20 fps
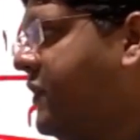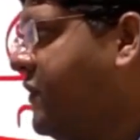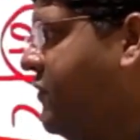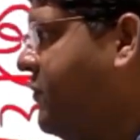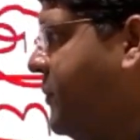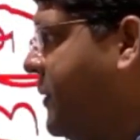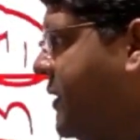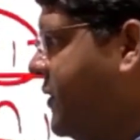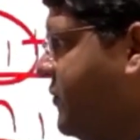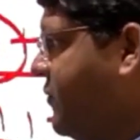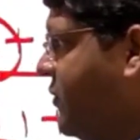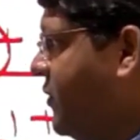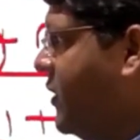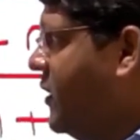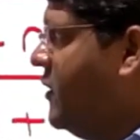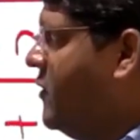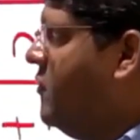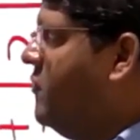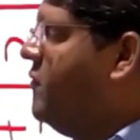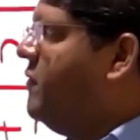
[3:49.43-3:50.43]
of mass for
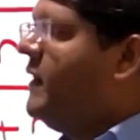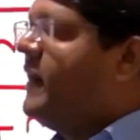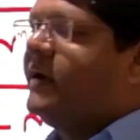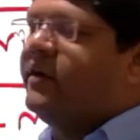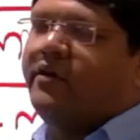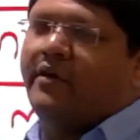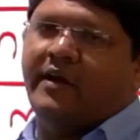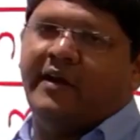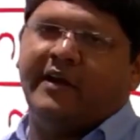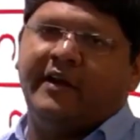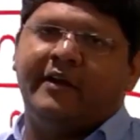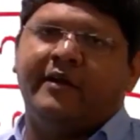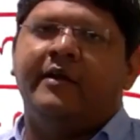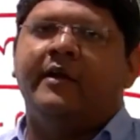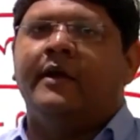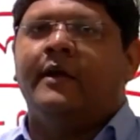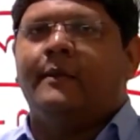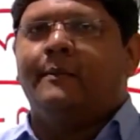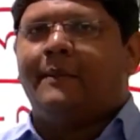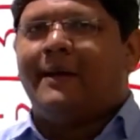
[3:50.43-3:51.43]
y coordinate
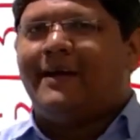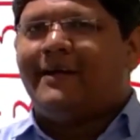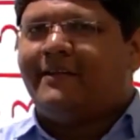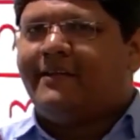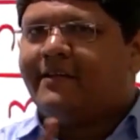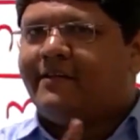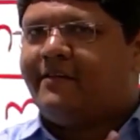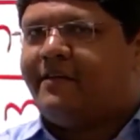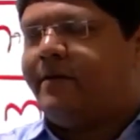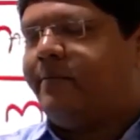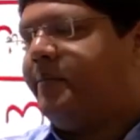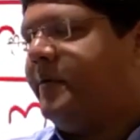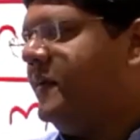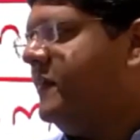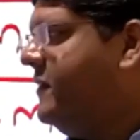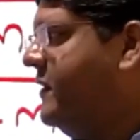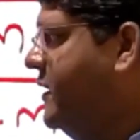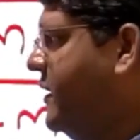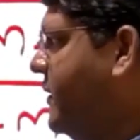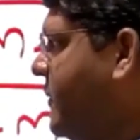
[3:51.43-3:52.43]
by just
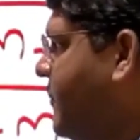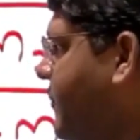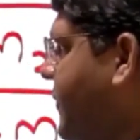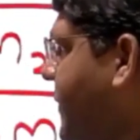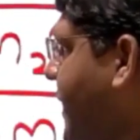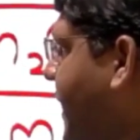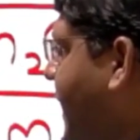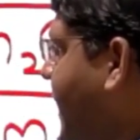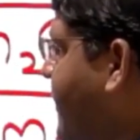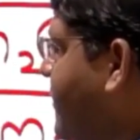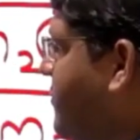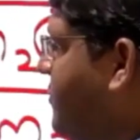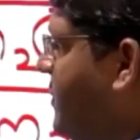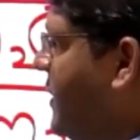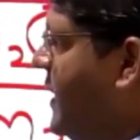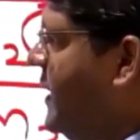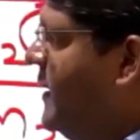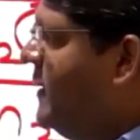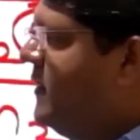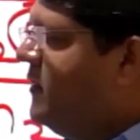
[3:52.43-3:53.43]
replacing x
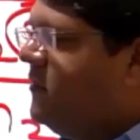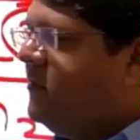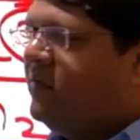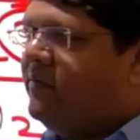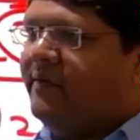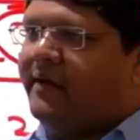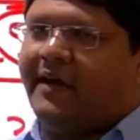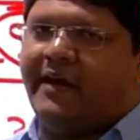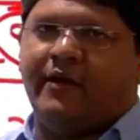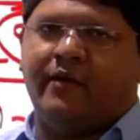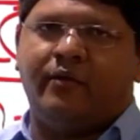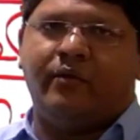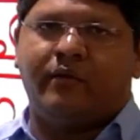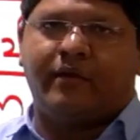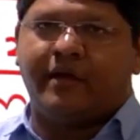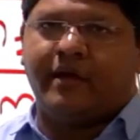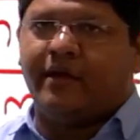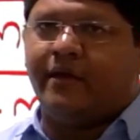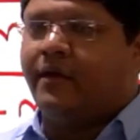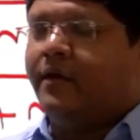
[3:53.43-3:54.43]
by y.
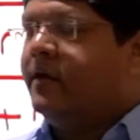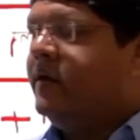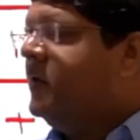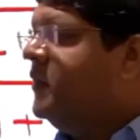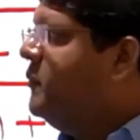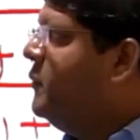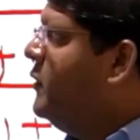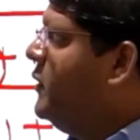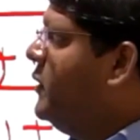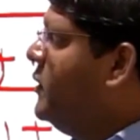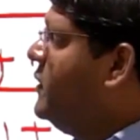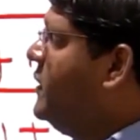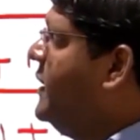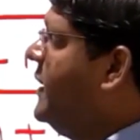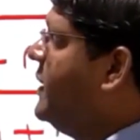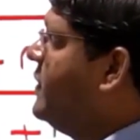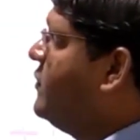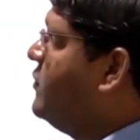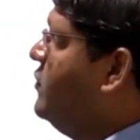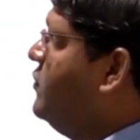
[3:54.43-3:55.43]
Okay. Moving to the
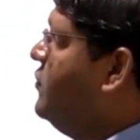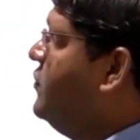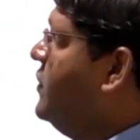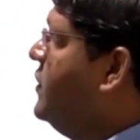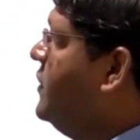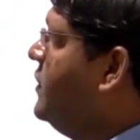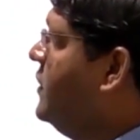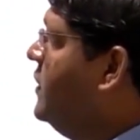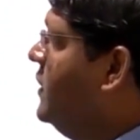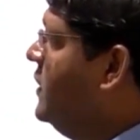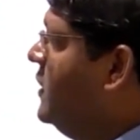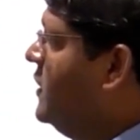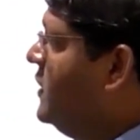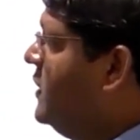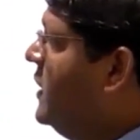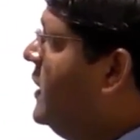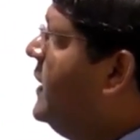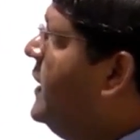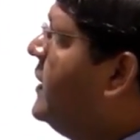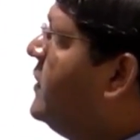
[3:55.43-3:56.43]
next question.
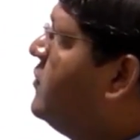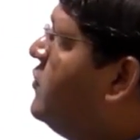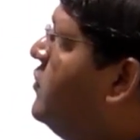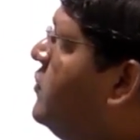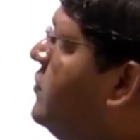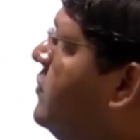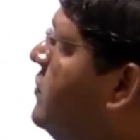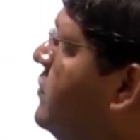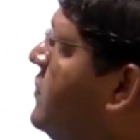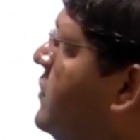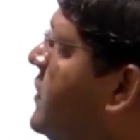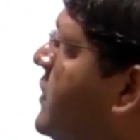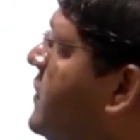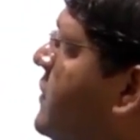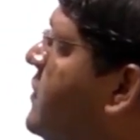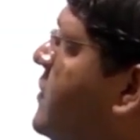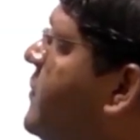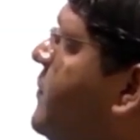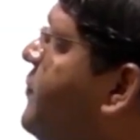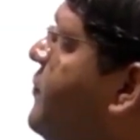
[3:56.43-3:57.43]
The next question
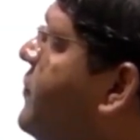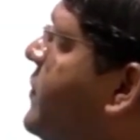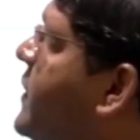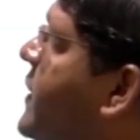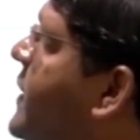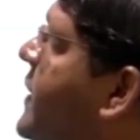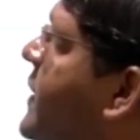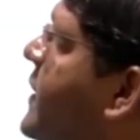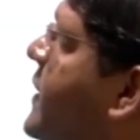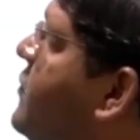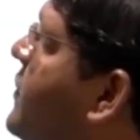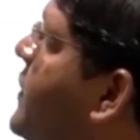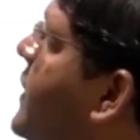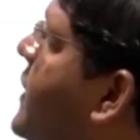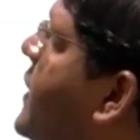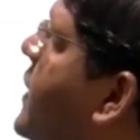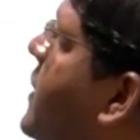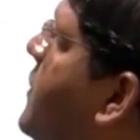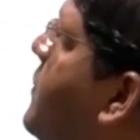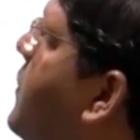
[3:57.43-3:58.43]
says a
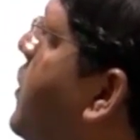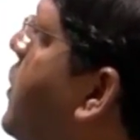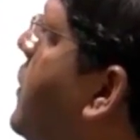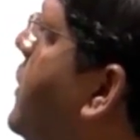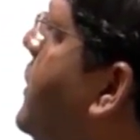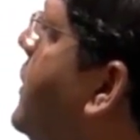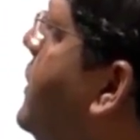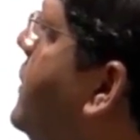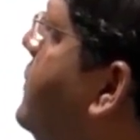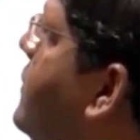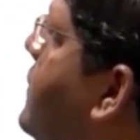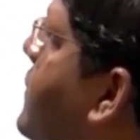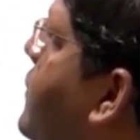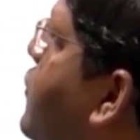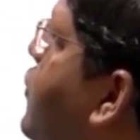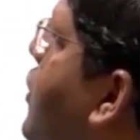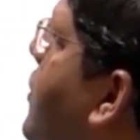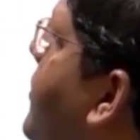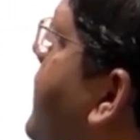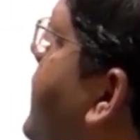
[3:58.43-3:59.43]
spherical ball is
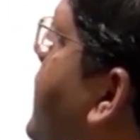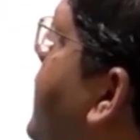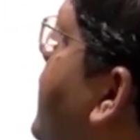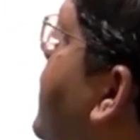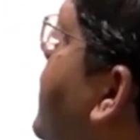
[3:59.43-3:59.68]
dropped in a